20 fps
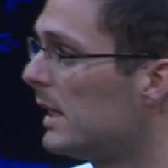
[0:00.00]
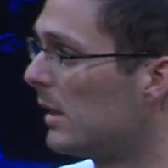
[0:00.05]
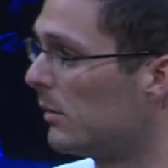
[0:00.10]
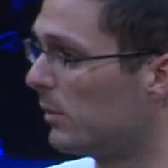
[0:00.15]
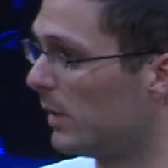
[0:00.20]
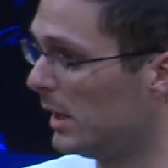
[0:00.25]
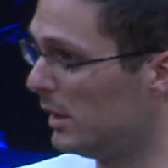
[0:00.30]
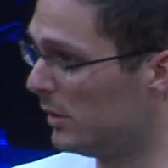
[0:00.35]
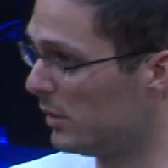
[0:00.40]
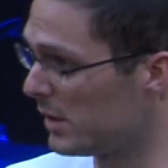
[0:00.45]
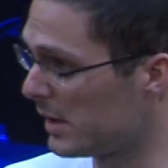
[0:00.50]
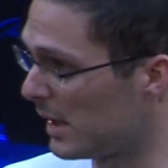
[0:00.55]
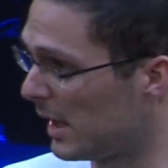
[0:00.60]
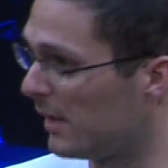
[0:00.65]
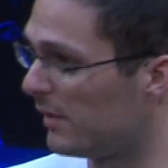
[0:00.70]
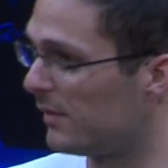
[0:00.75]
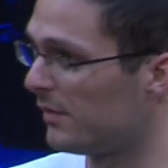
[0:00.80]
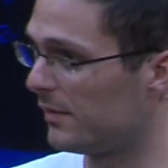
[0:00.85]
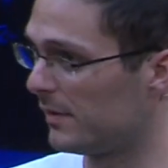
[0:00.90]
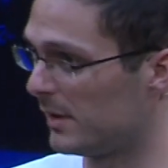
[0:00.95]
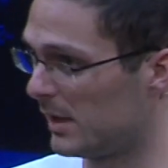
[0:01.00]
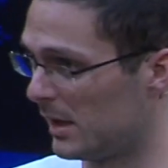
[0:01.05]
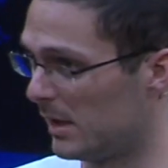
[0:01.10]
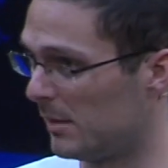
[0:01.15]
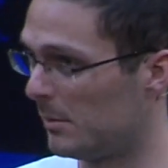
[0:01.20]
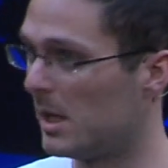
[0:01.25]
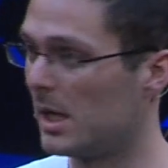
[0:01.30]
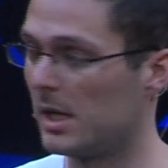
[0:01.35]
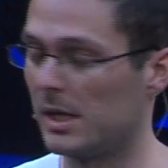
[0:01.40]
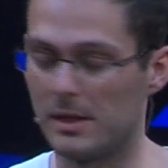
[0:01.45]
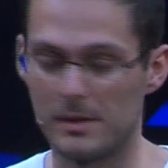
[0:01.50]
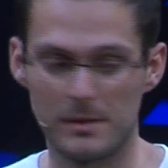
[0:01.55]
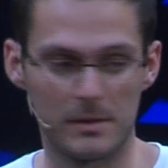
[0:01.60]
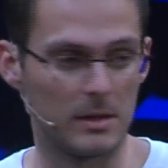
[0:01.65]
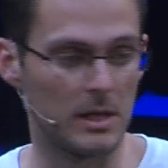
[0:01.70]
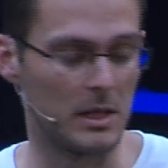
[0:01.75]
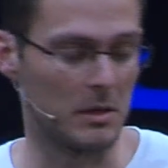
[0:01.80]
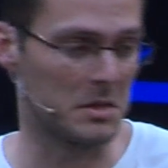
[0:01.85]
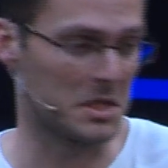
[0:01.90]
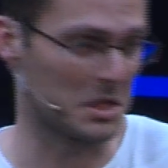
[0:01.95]
that way you save money."
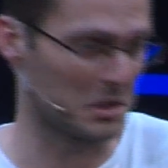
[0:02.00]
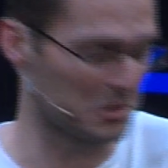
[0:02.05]
And I was